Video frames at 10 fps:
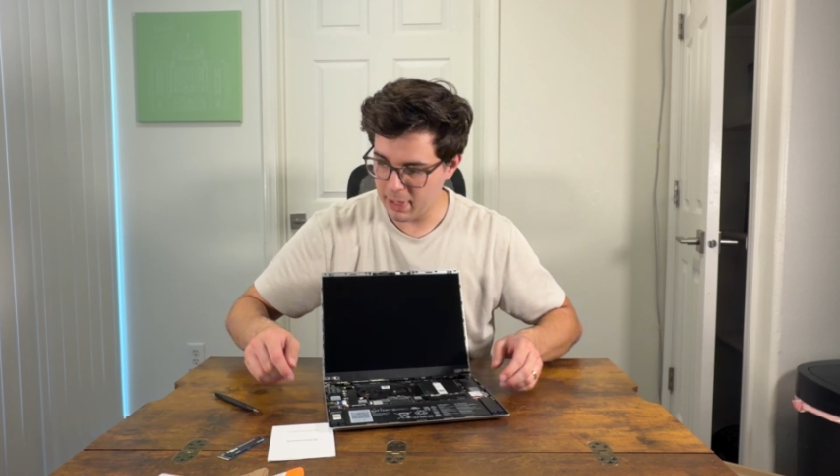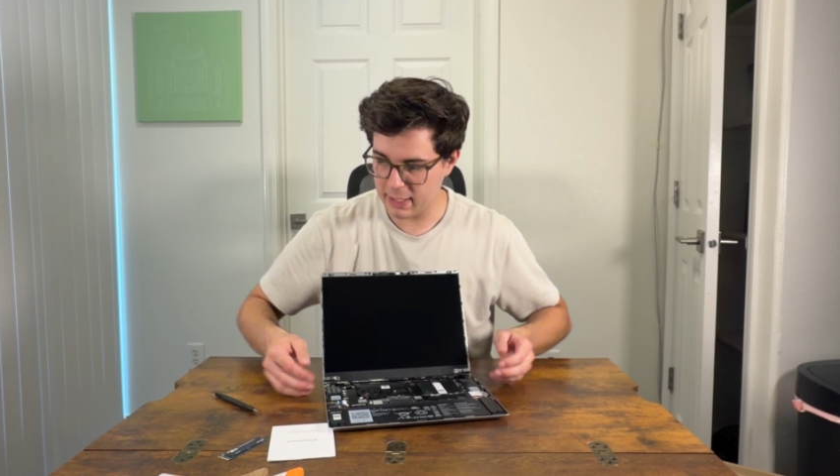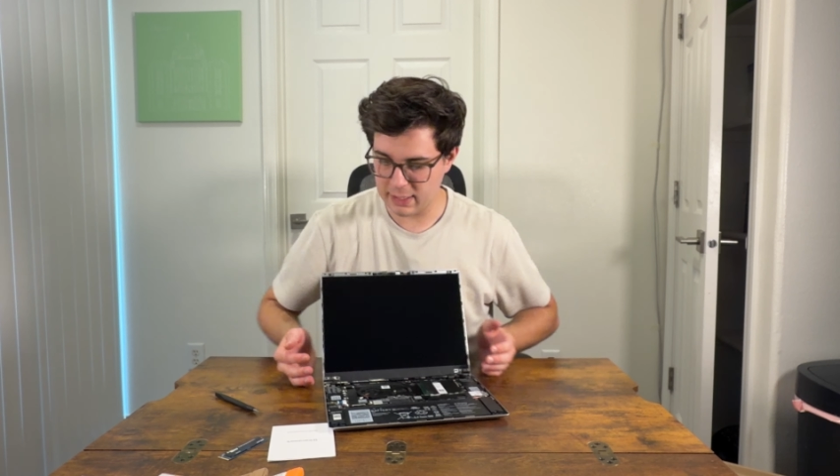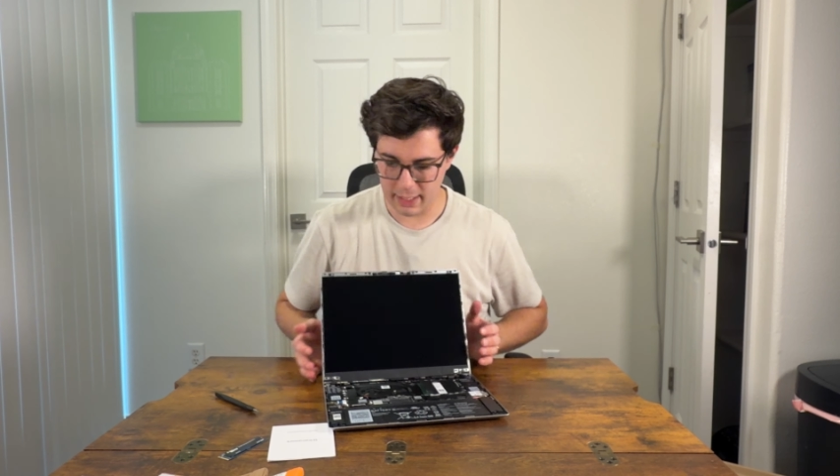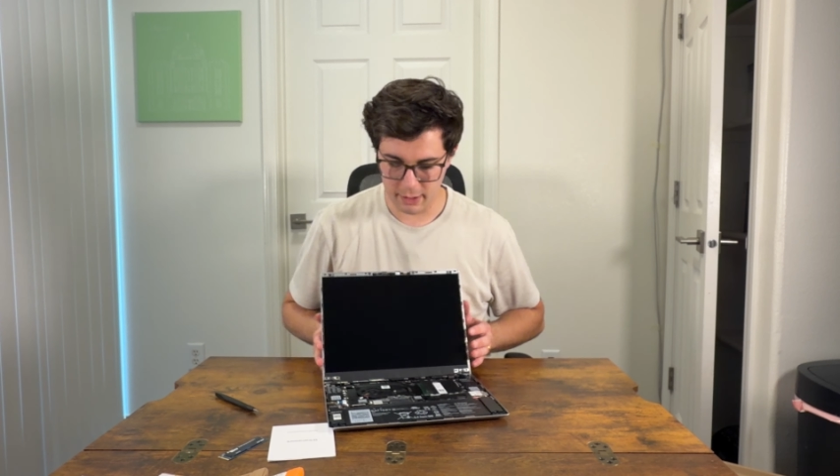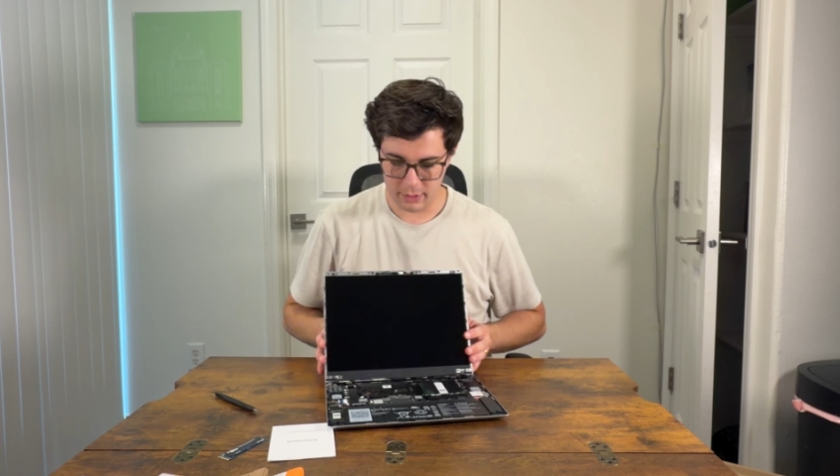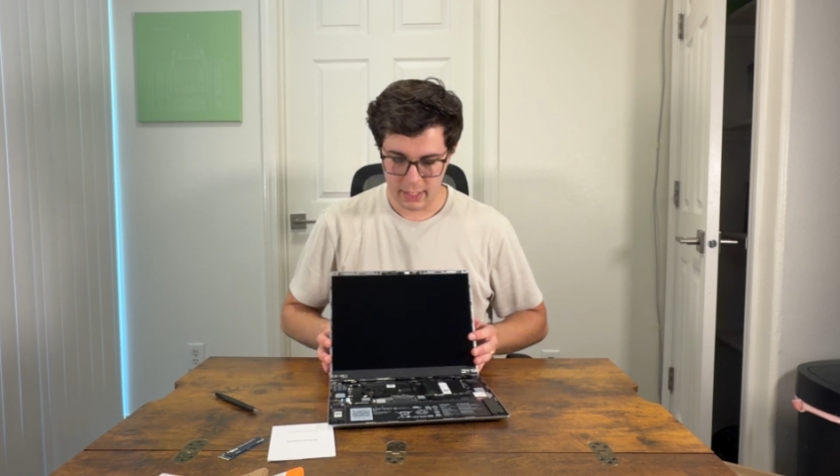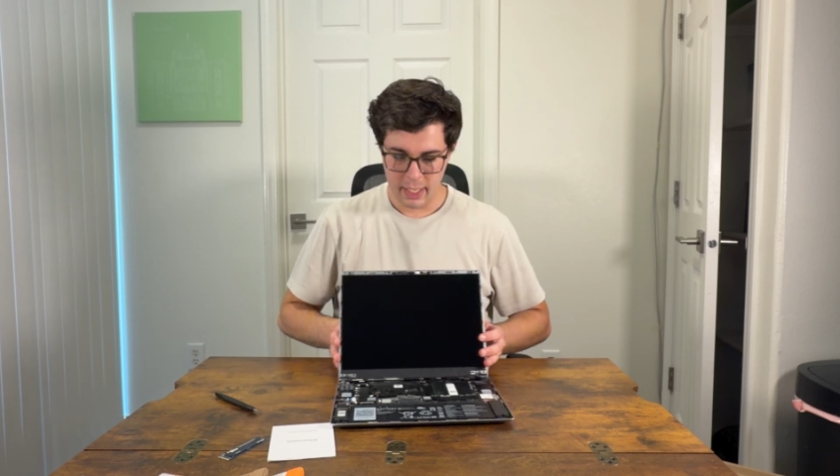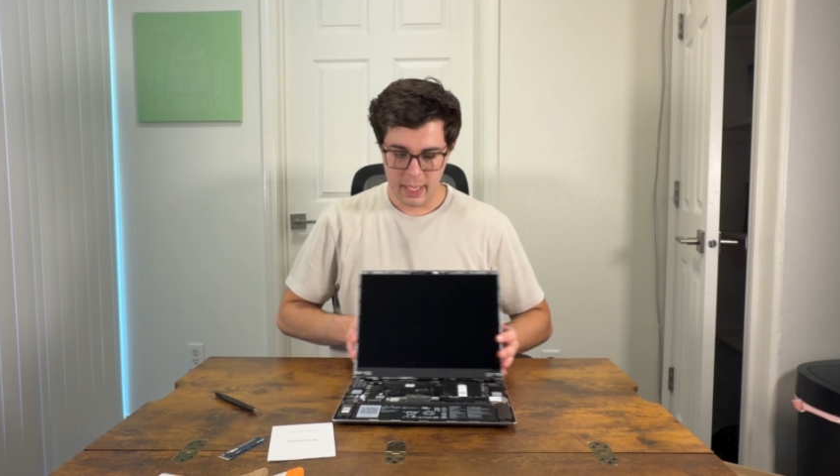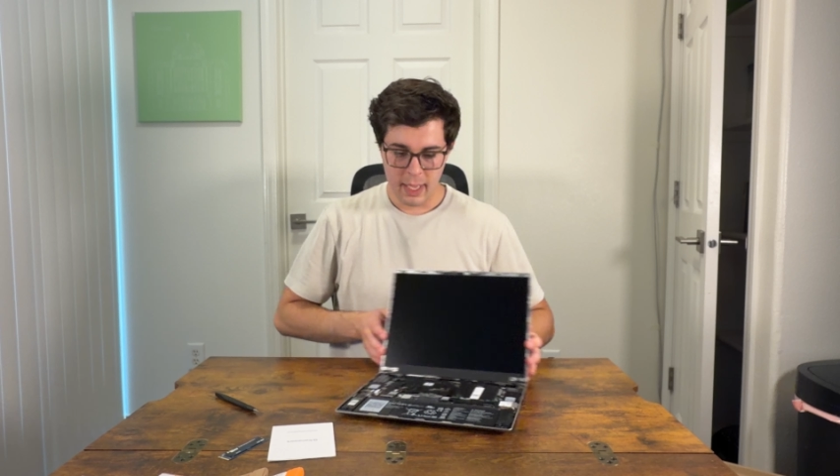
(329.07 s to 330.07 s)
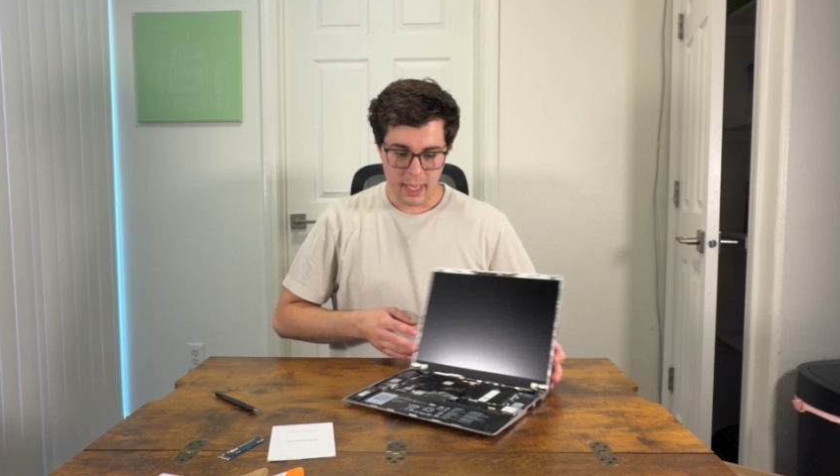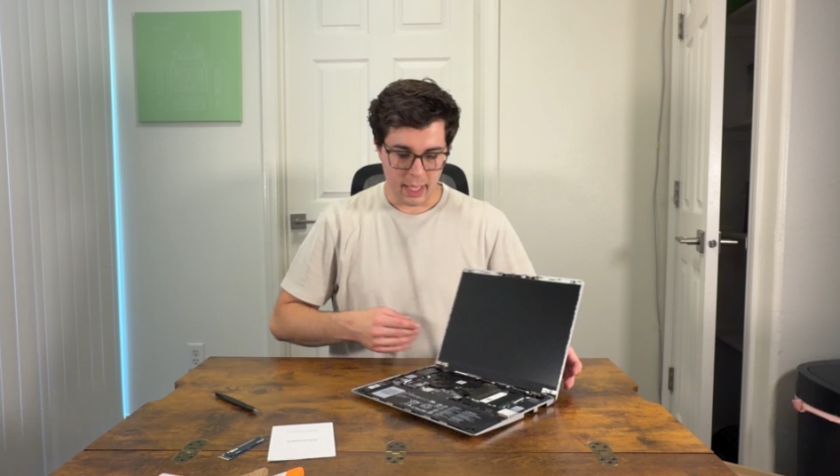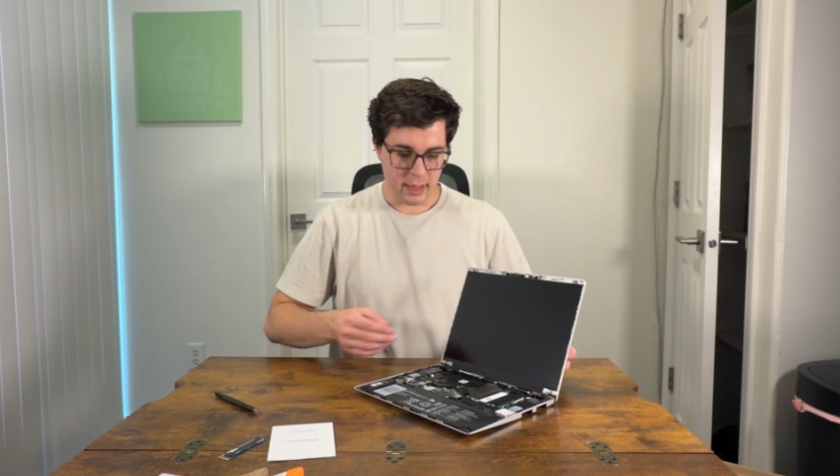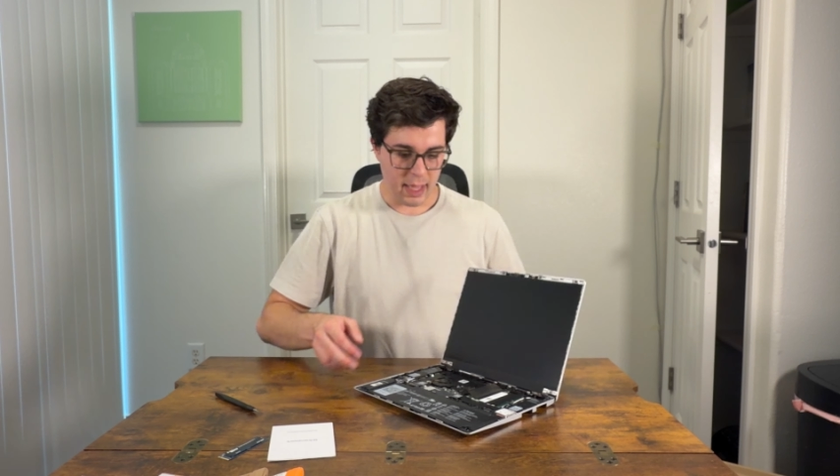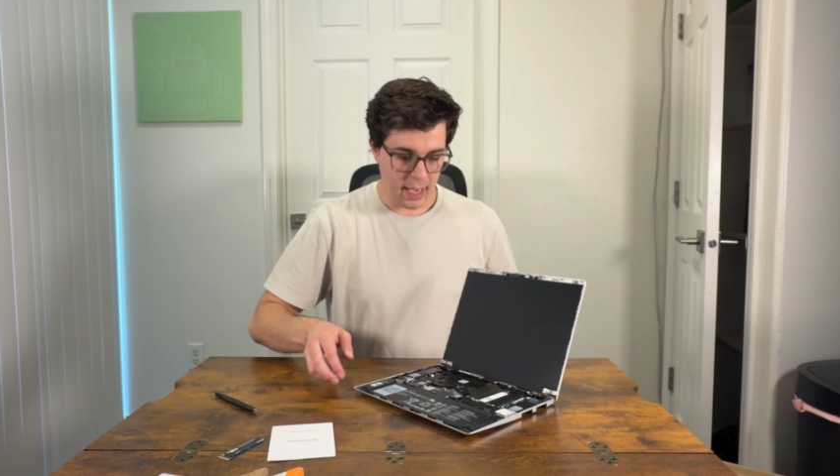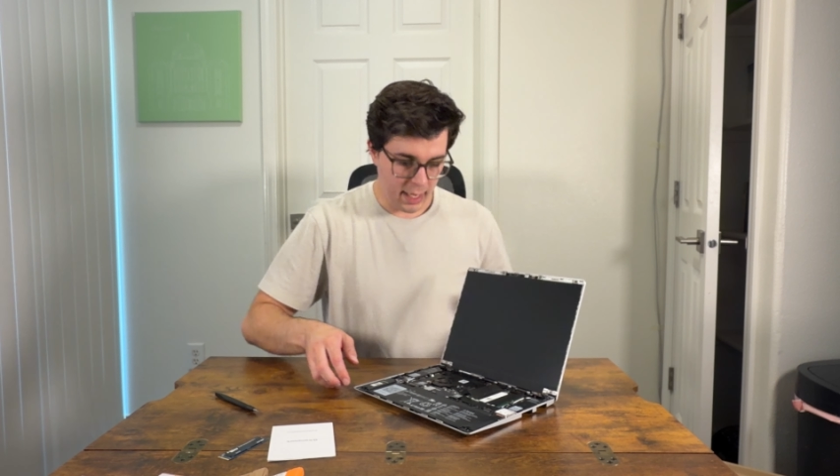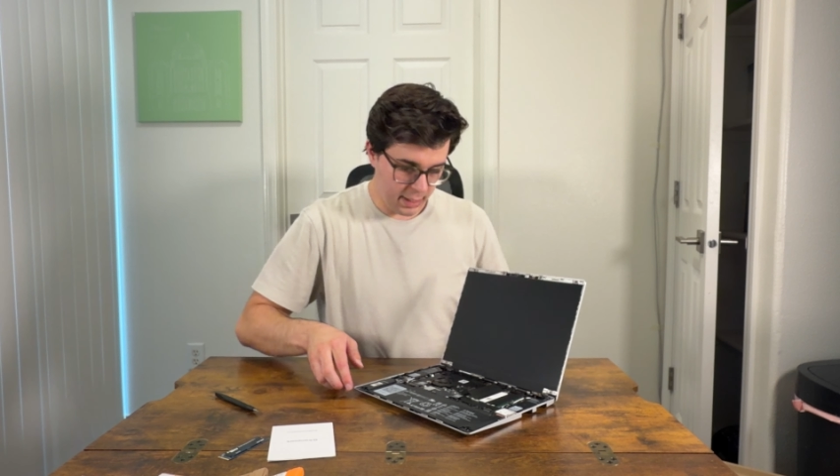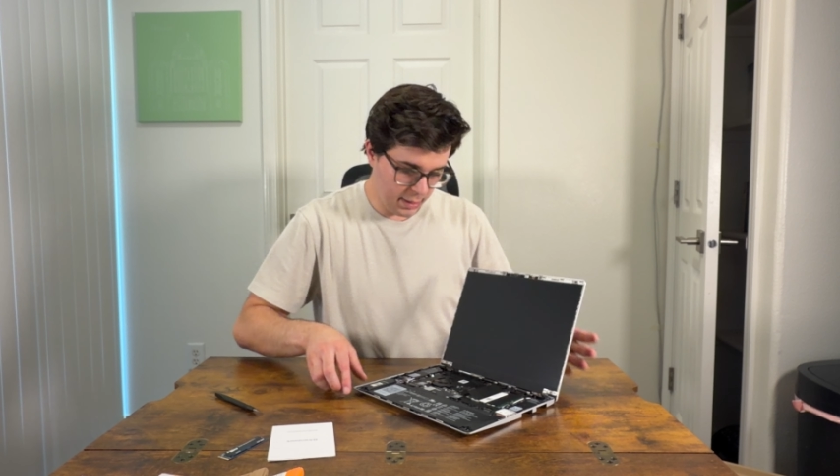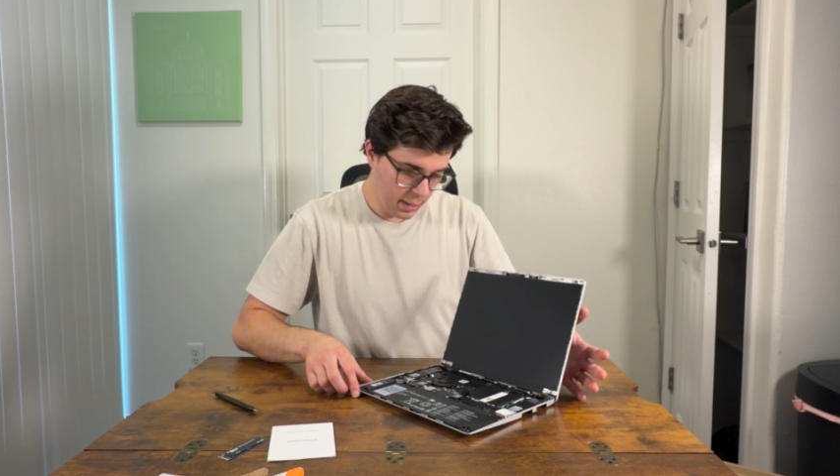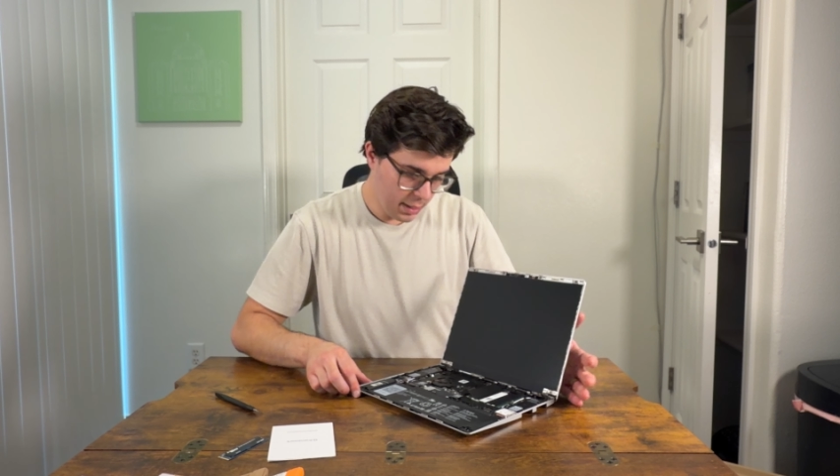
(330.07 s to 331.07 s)
back down. And
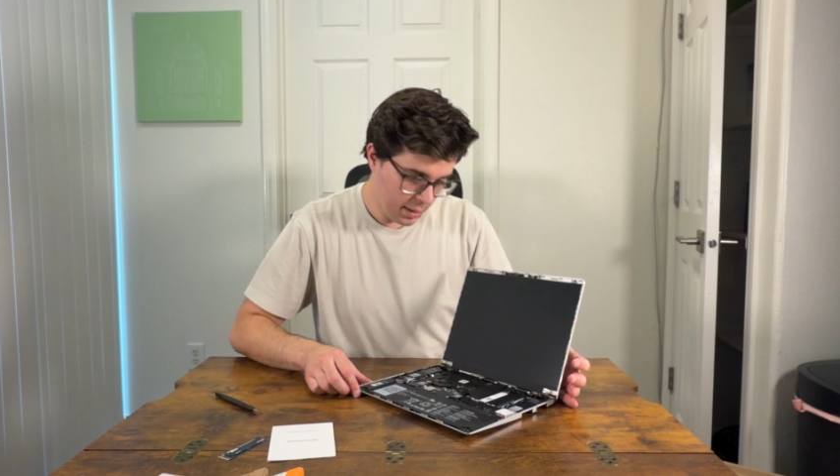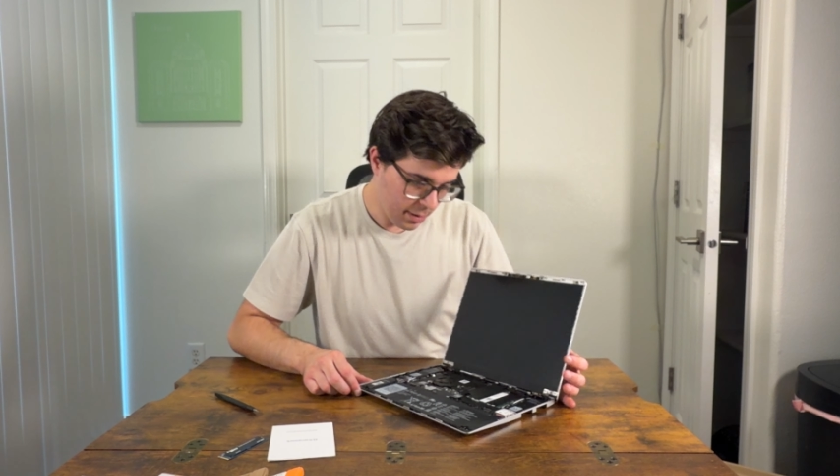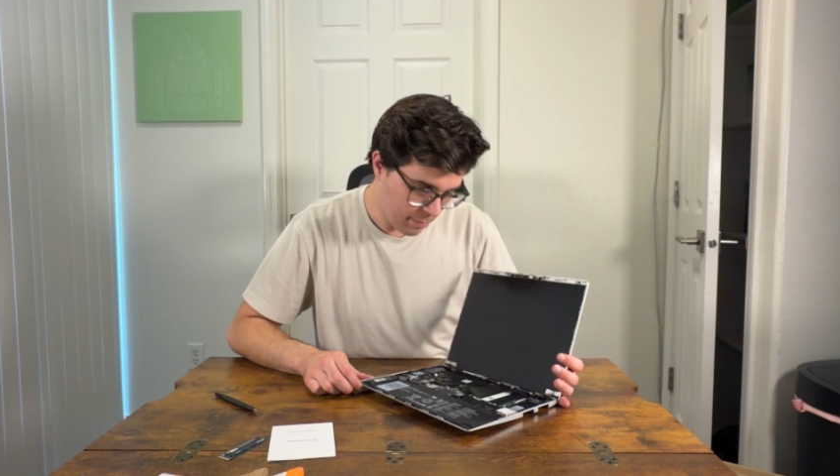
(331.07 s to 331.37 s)
then,